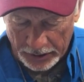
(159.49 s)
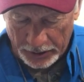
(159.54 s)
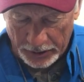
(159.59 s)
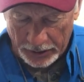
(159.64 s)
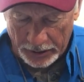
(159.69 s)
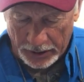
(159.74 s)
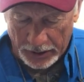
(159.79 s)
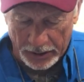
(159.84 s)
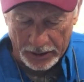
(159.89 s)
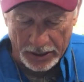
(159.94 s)

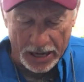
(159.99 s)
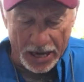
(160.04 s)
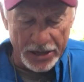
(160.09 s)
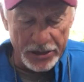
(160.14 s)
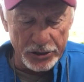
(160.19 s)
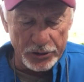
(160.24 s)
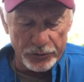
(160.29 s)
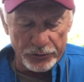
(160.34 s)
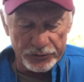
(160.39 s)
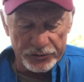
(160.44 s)
then I
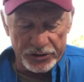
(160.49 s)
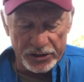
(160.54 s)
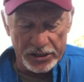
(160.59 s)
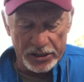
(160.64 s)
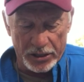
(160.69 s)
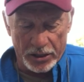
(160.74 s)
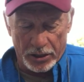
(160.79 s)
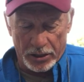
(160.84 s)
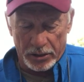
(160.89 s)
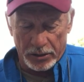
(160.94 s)
use
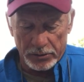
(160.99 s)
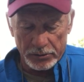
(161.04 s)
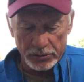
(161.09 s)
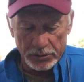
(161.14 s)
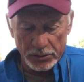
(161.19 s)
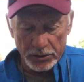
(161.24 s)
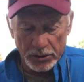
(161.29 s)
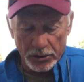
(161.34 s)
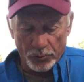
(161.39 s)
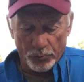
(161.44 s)
the
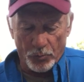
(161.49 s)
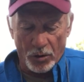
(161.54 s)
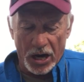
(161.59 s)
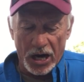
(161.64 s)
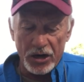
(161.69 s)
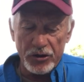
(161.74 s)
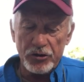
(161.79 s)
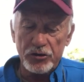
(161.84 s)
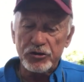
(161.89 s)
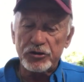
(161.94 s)

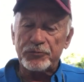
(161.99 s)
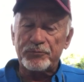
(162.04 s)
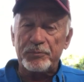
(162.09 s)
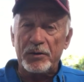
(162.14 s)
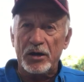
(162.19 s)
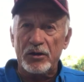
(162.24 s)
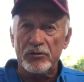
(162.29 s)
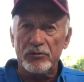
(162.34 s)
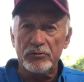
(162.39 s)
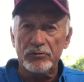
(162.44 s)
Wahoo
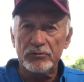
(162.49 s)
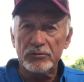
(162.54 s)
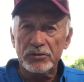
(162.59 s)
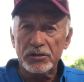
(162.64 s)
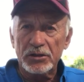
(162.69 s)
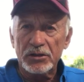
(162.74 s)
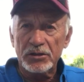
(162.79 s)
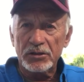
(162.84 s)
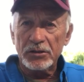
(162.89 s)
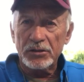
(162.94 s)
spoon
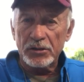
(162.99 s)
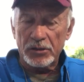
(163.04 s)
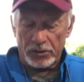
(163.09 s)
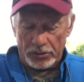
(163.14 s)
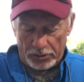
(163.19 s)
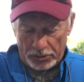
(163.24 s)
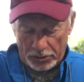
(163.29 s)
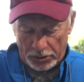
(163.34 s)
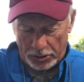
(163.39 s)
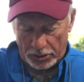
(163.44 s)

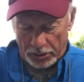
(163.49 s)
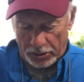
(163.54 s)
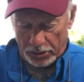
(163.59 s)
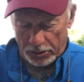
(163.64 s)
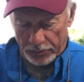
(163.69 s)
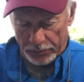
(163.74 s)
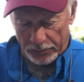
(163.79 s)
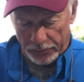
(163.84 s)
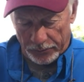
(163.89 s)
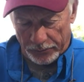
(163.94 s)

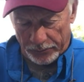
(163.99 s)
on